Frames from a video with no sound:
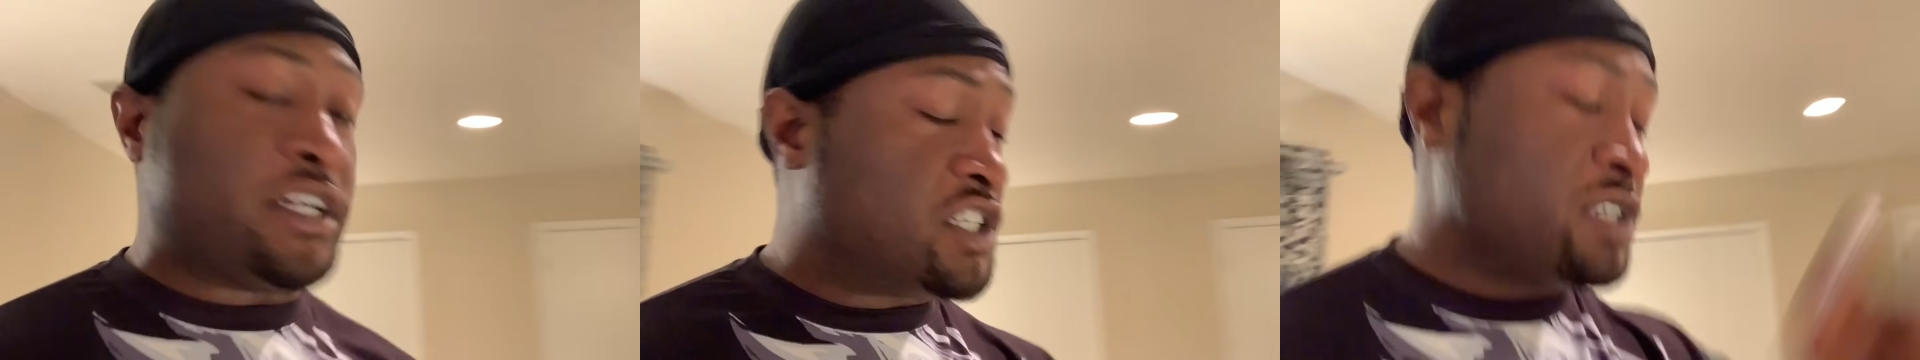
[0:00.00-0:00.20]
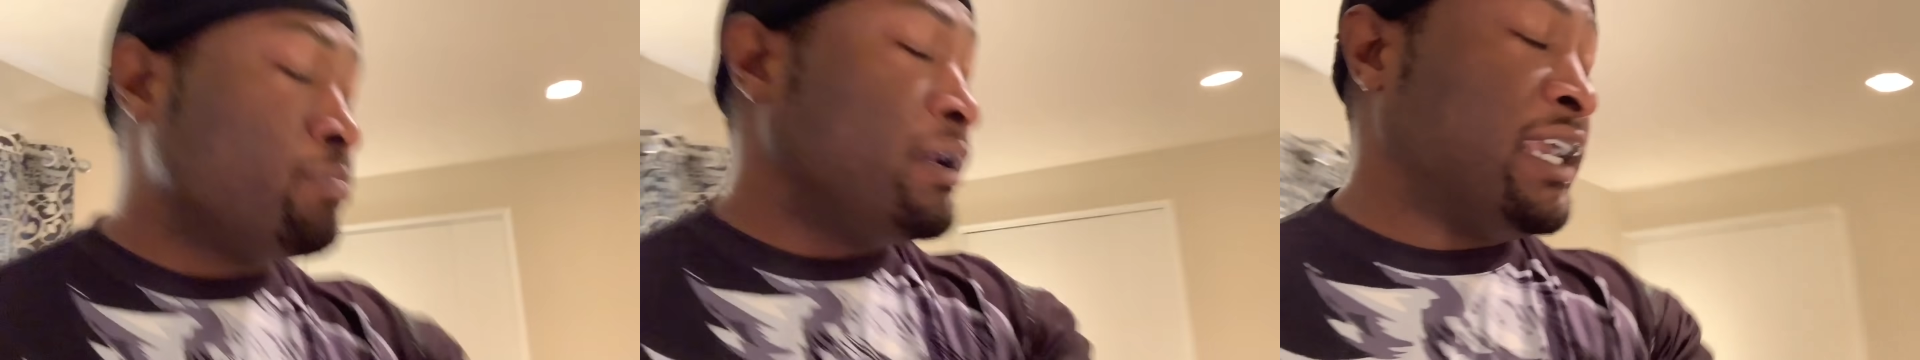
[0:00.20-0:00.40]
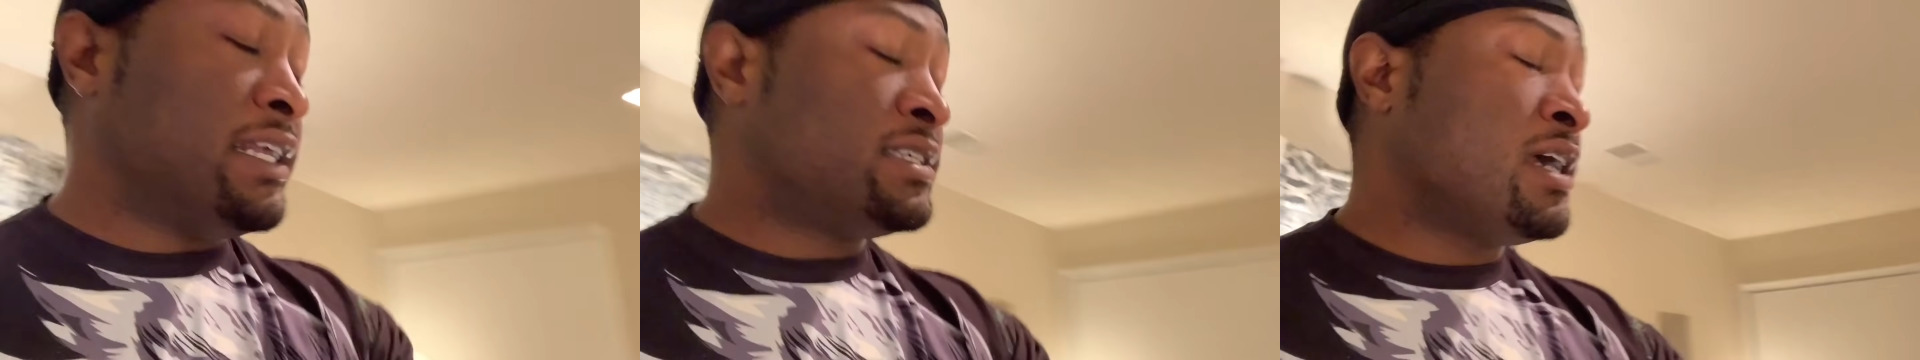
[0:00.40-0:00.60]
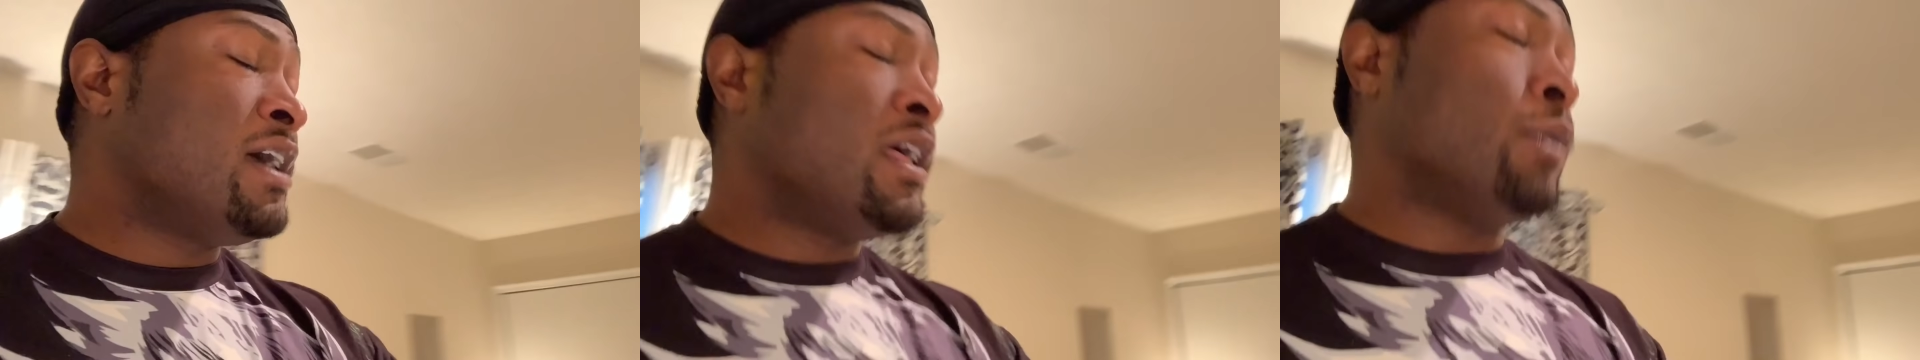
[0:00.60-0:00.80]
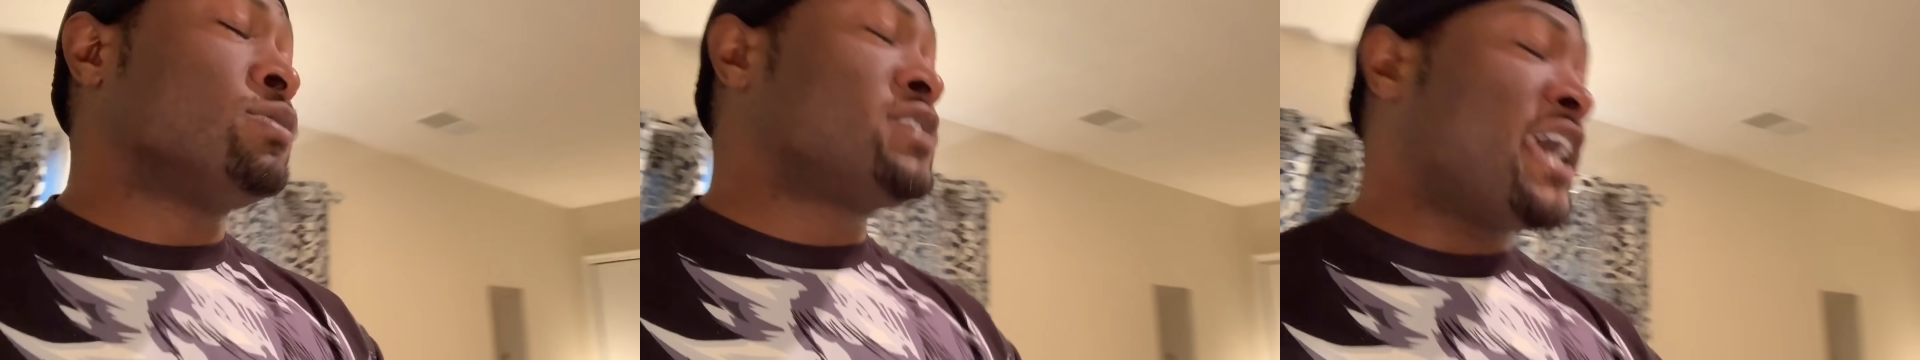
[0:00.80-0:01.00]
It just means
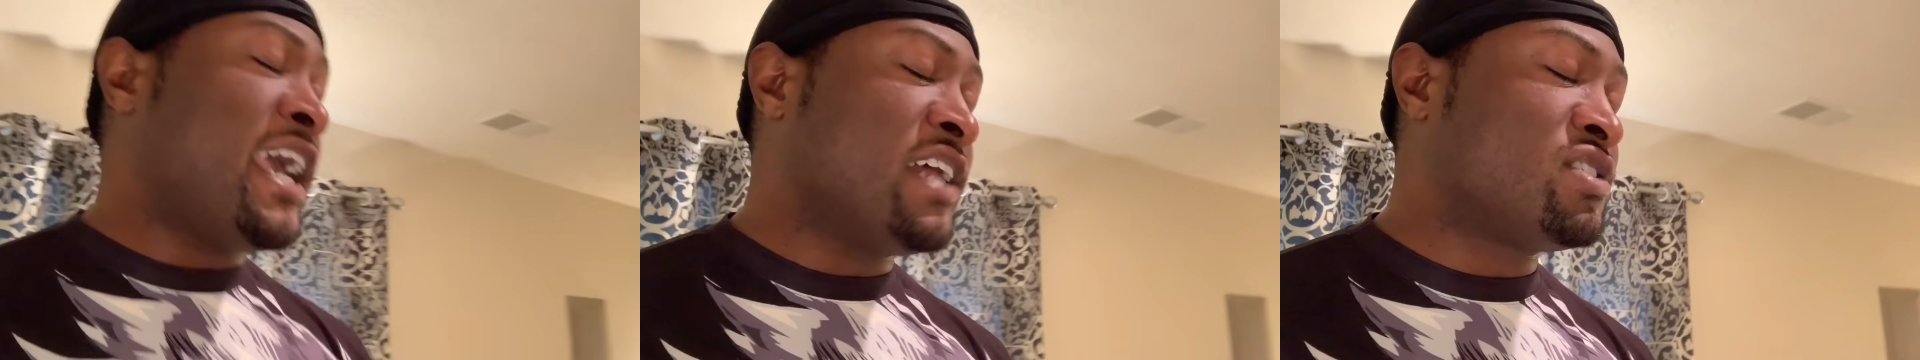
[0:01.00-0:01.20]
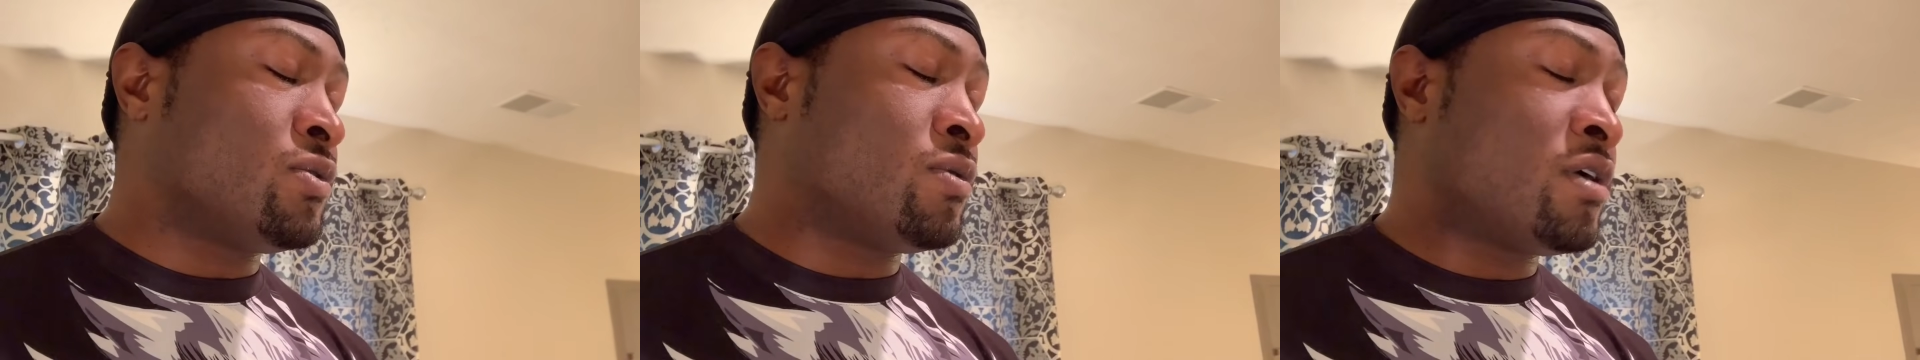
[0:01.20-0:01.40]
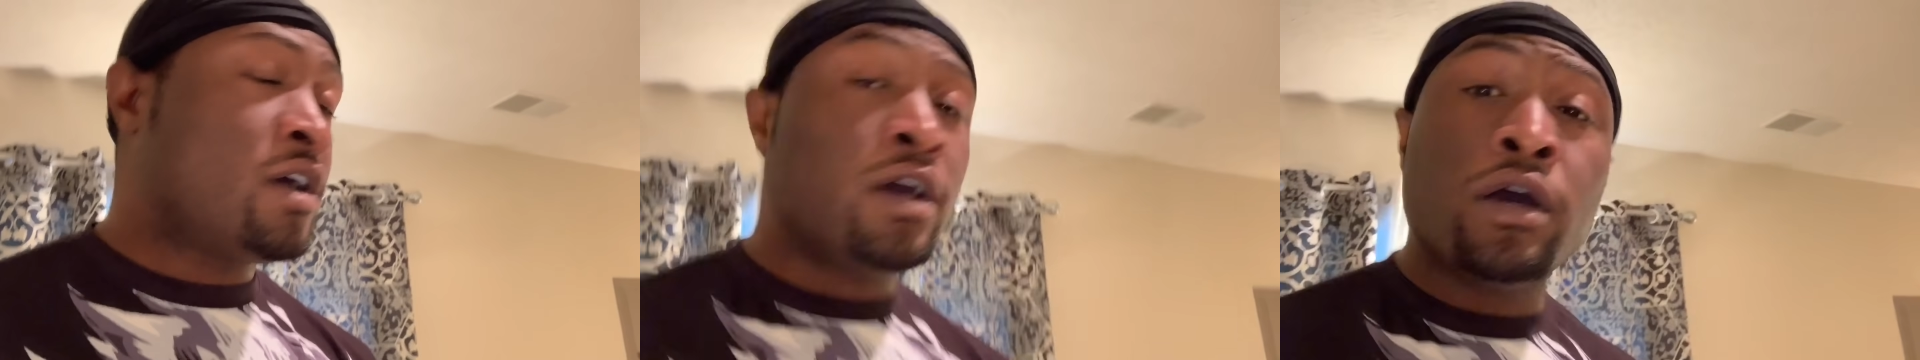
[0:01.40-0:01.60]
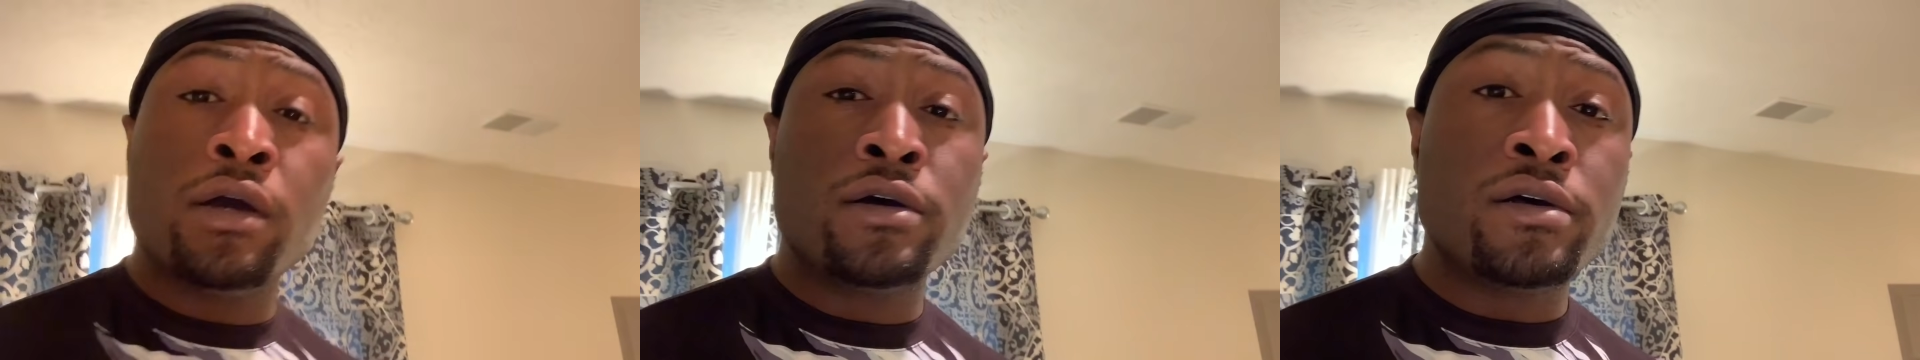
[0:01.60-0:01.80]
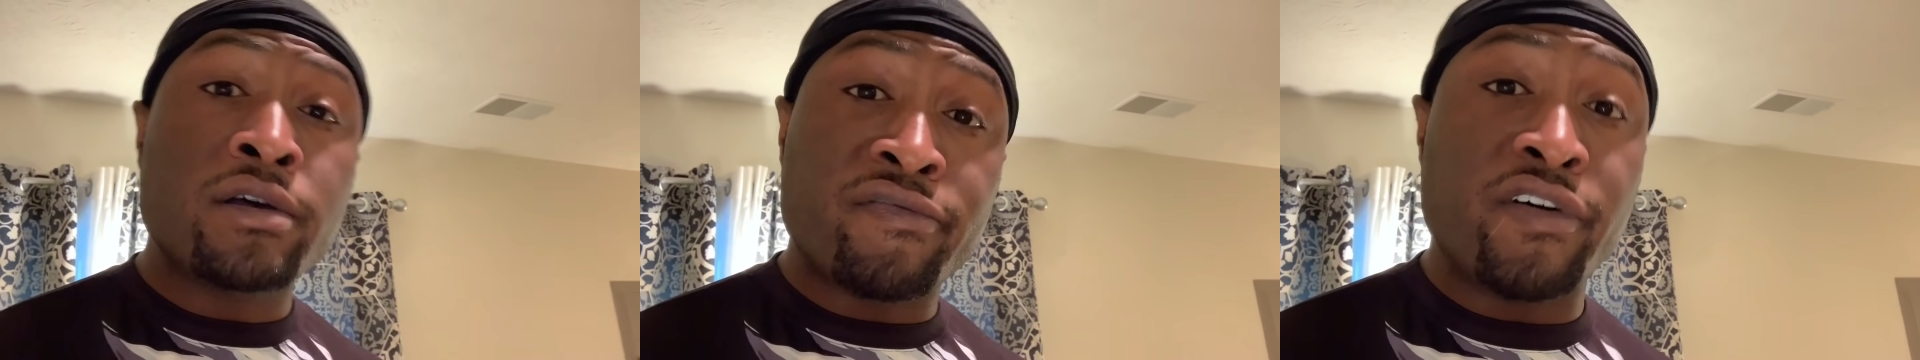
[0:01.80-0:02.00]
it was canceled
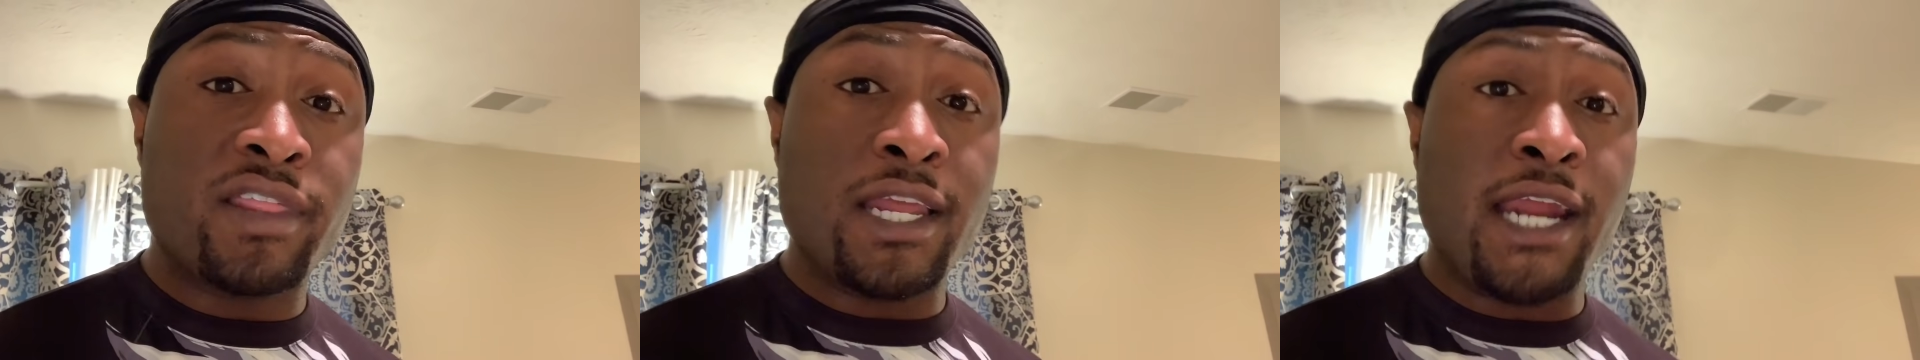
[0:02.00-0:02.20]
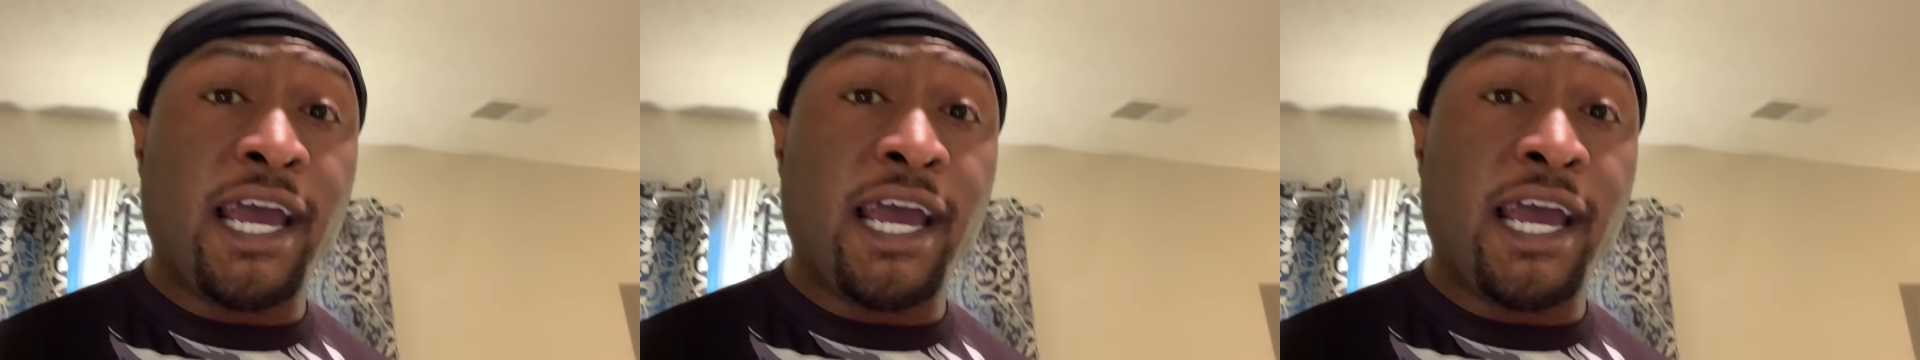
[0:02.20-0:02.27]
for the